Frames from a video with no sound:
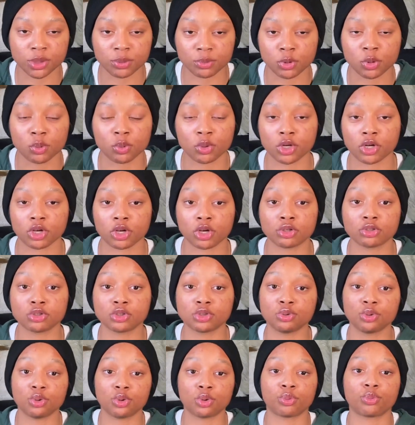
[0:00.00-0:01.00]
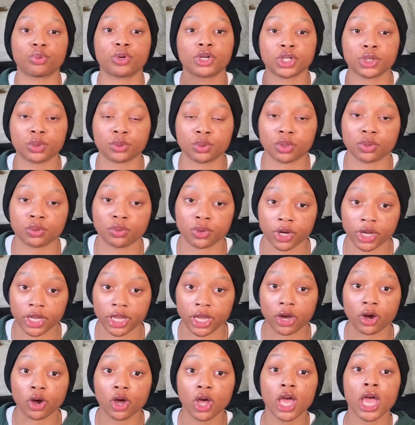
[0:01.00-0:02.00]
you want to go to or where you want to work
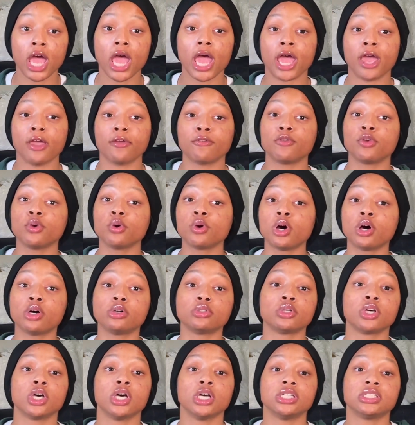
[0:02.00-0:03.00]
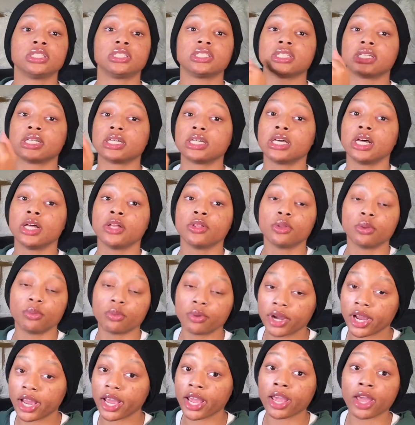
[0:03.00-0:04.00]
out. If you go to the
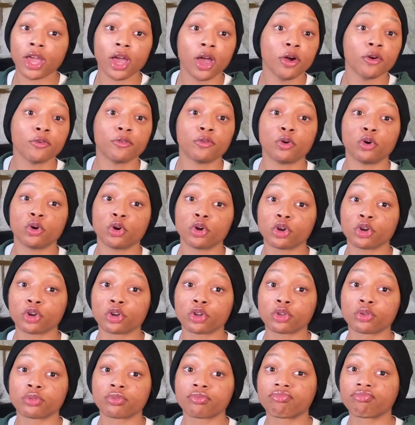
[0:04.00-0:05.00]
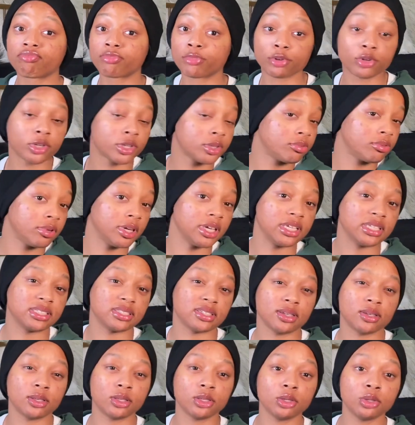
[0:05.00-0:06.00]
rec for 3 weeks
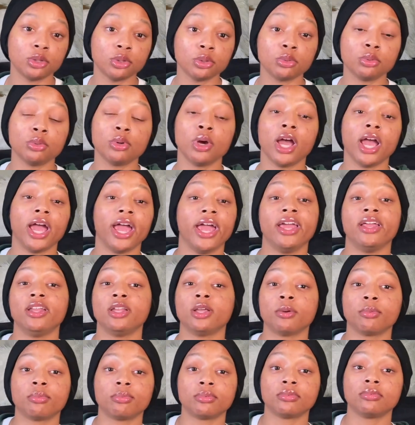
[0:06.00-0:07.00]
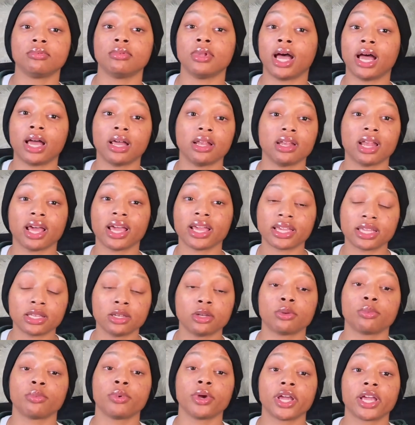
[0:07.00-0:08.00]
and you end up not liking
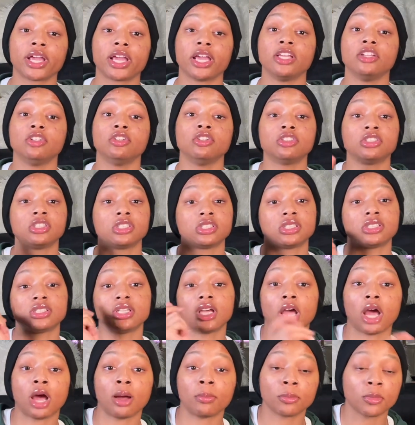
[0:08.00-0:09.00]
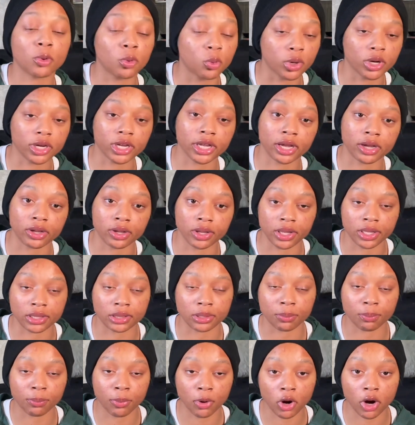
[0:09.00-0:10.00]
the rec, and you just say, I'm gonna work out at
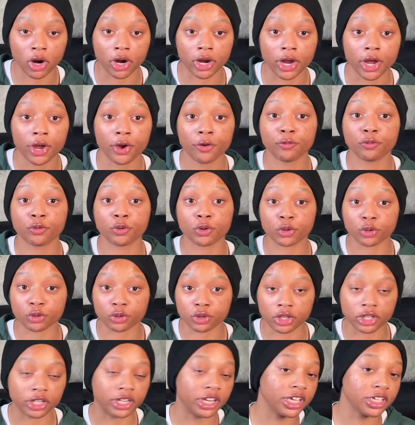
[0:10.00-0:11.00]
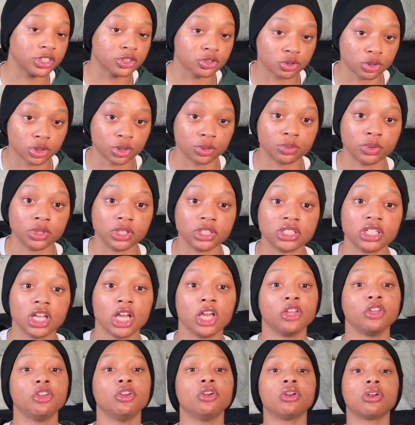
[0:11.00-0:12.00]
the park for the next 3 weeks.
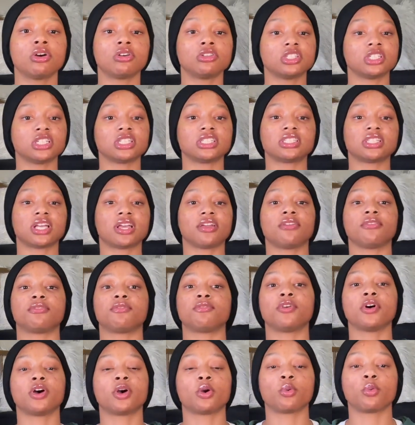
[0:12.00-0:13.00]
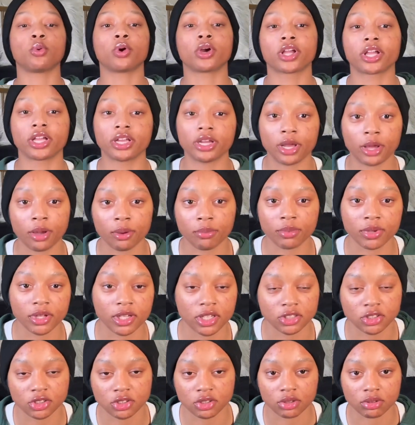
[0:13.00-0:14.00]
You don't just say fuck working out
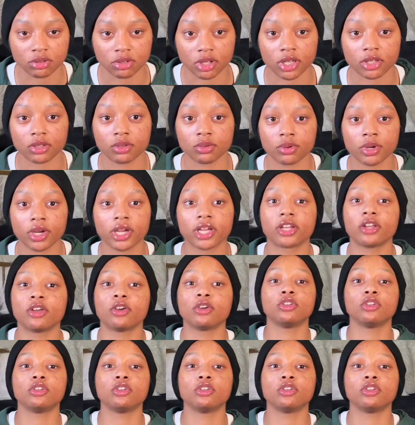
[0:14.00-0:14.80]
because you don't like the rec. No,